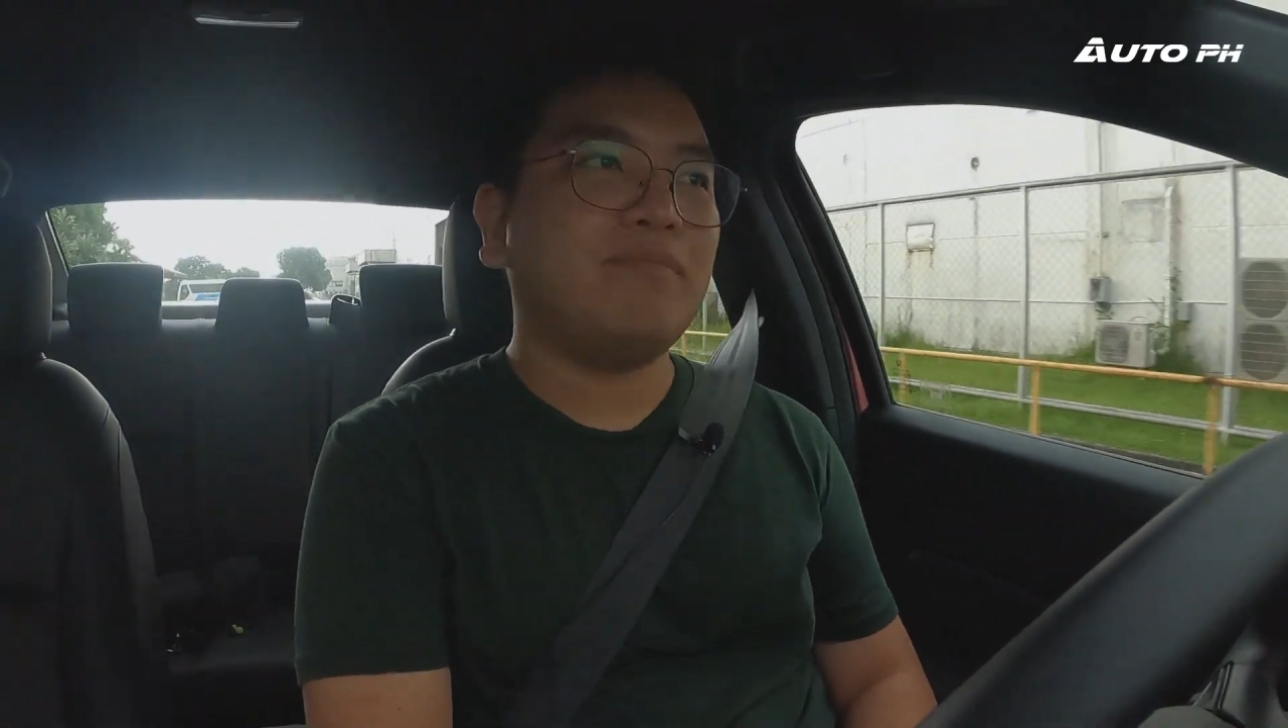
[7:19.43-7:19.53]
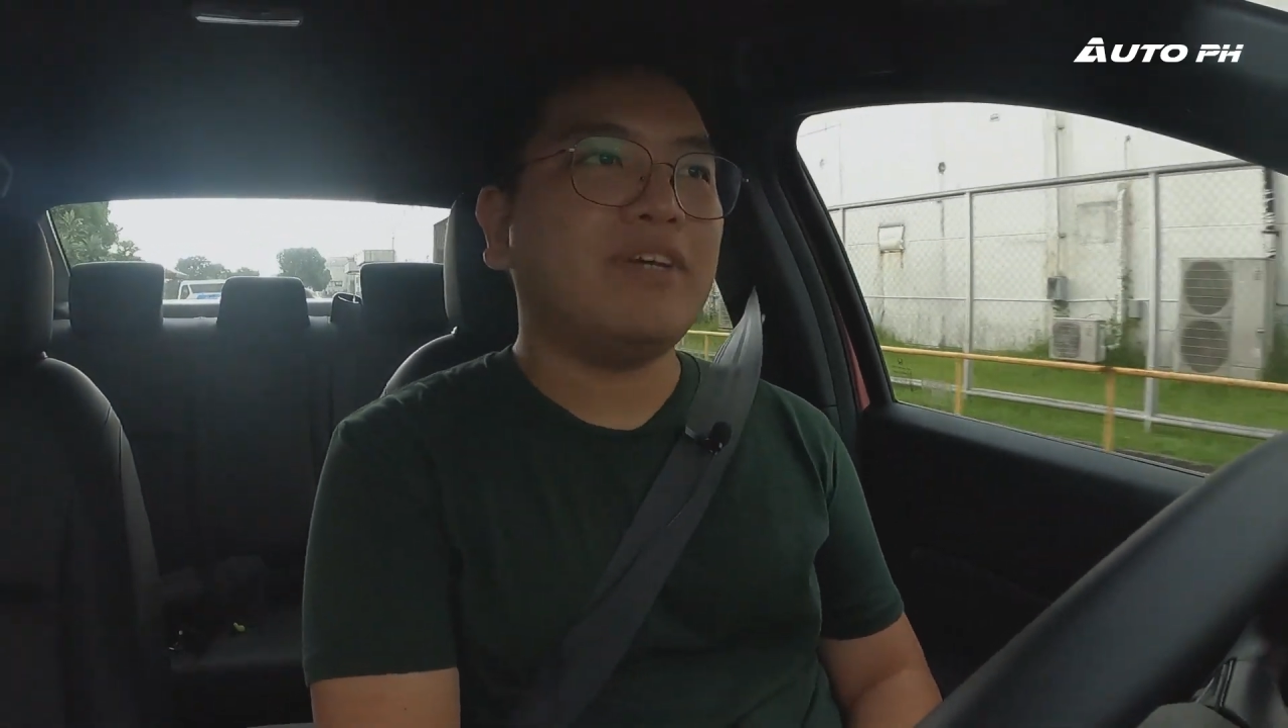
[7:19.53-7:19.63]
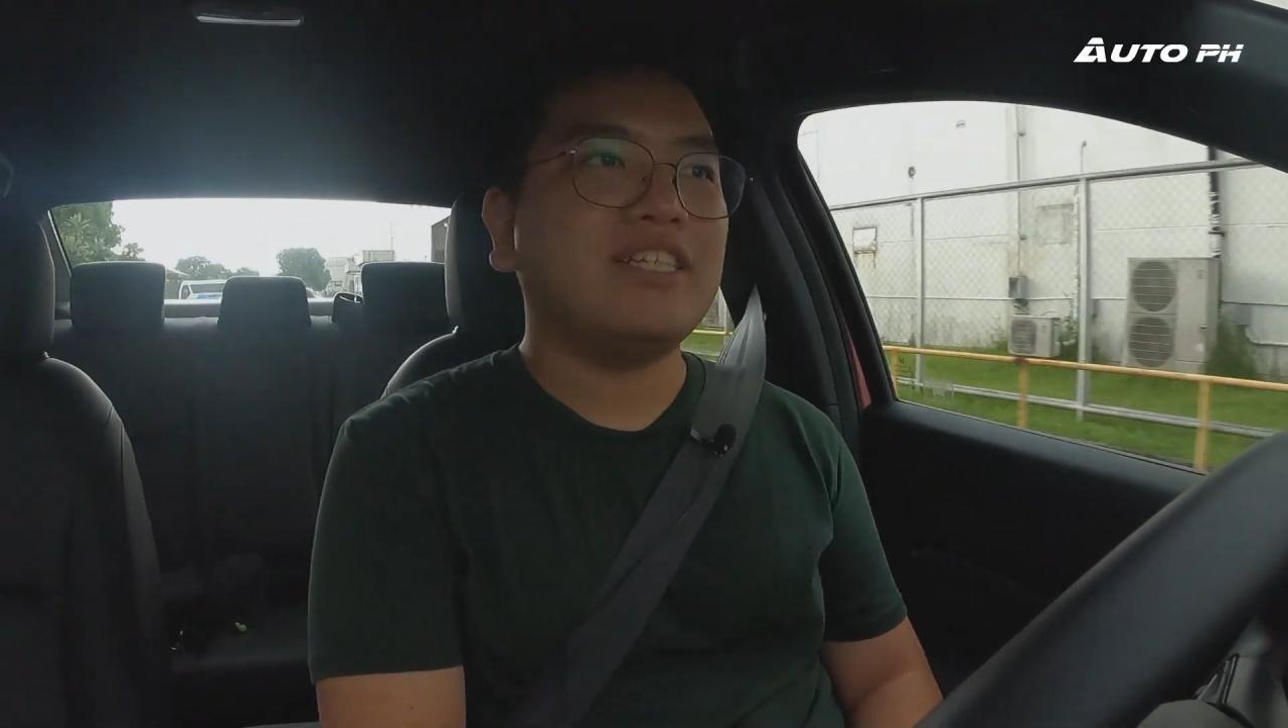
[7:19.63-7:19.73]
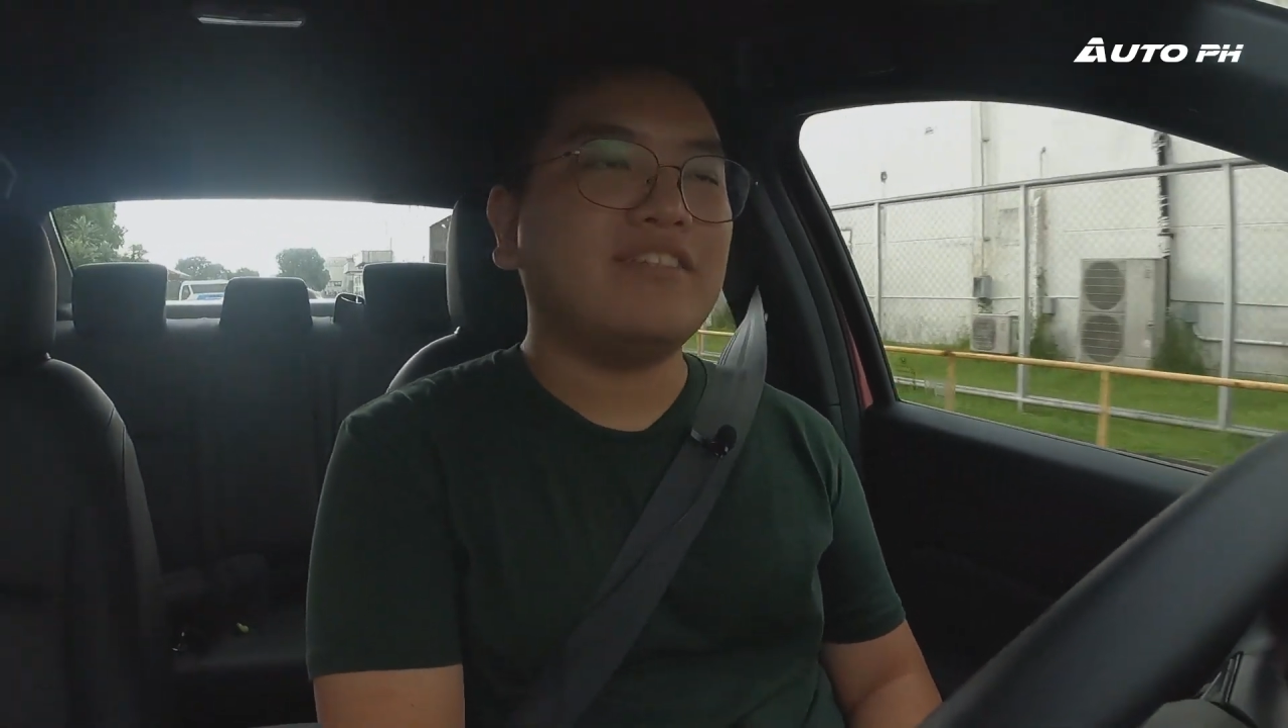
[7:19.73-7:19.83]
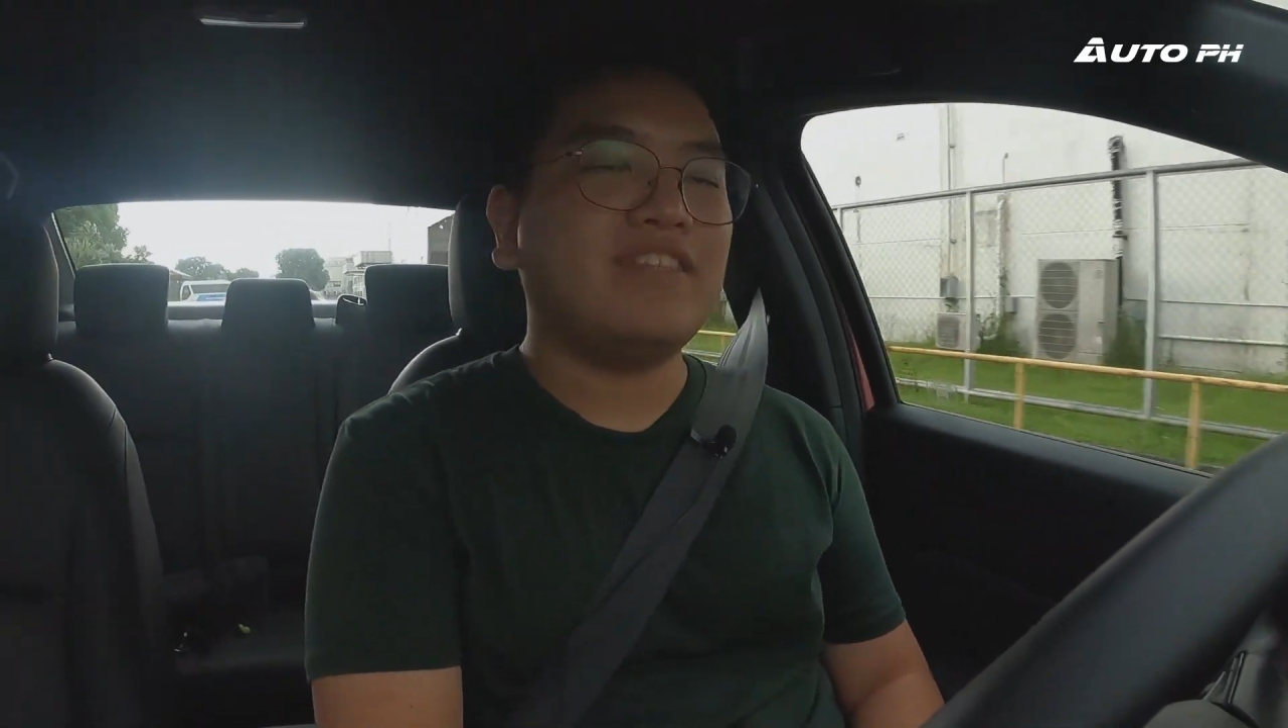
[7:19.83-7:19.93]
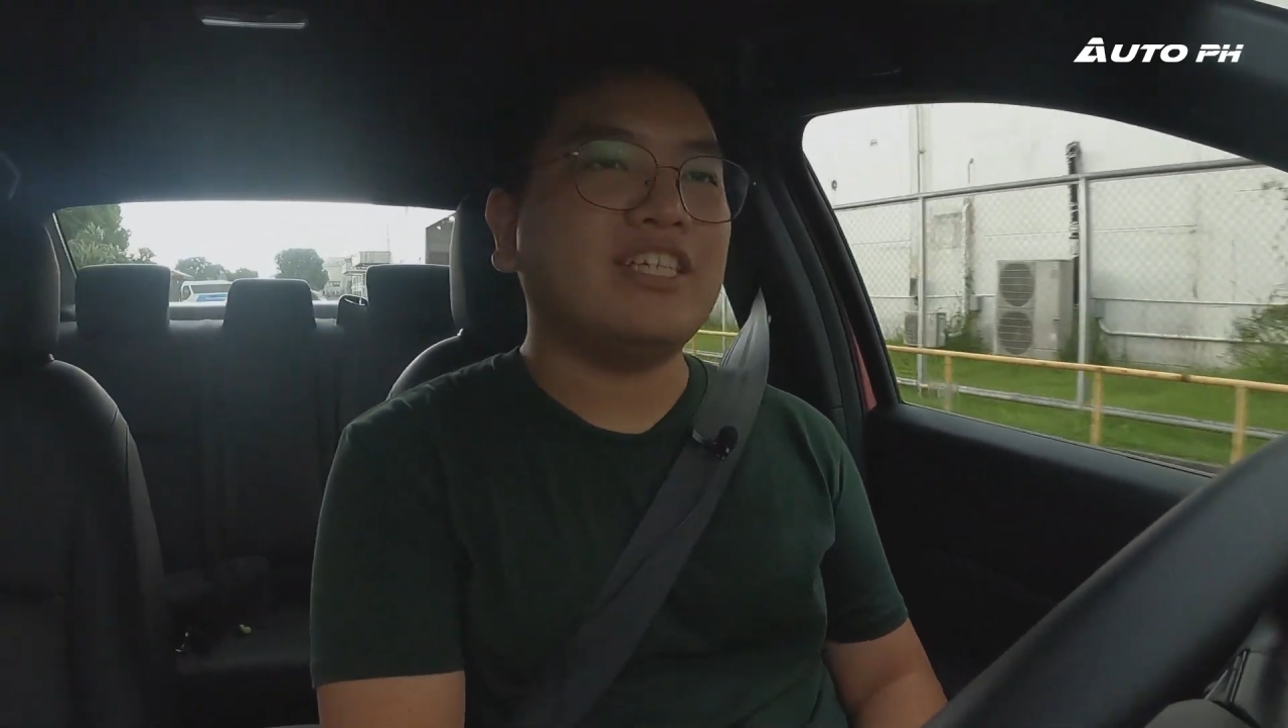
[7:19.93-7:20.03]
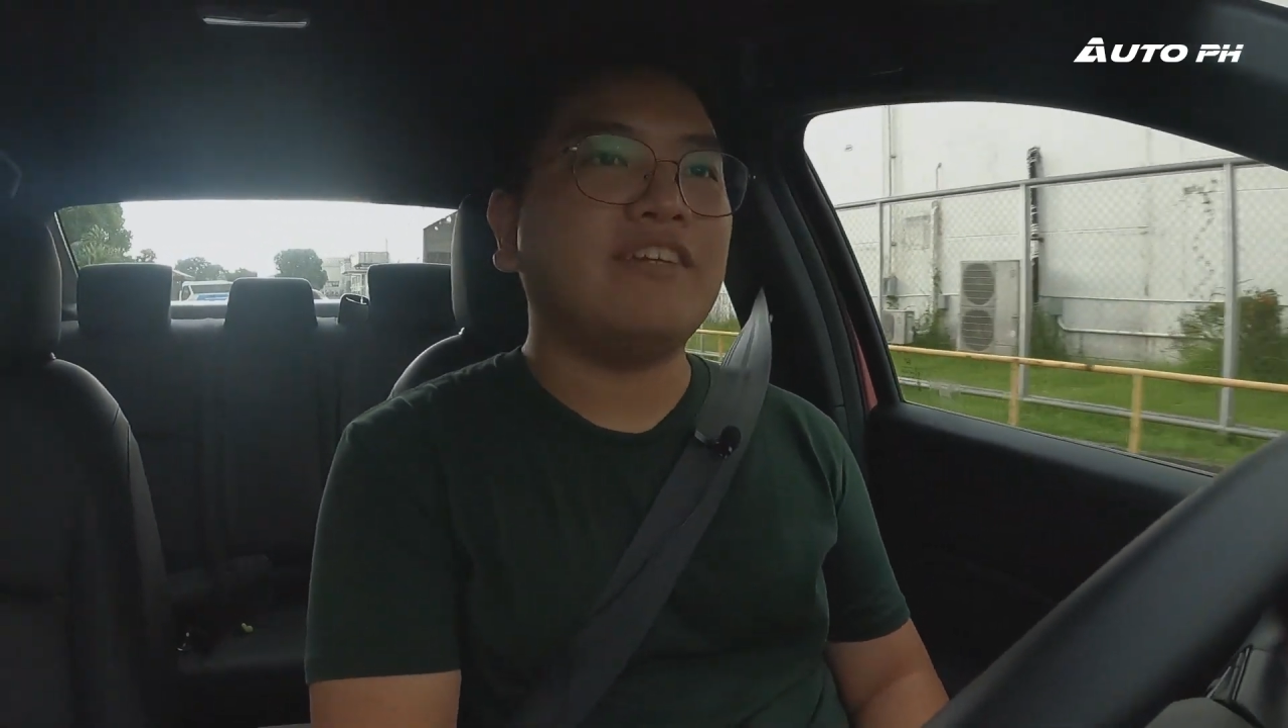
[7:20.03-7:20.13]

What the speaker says: best of these.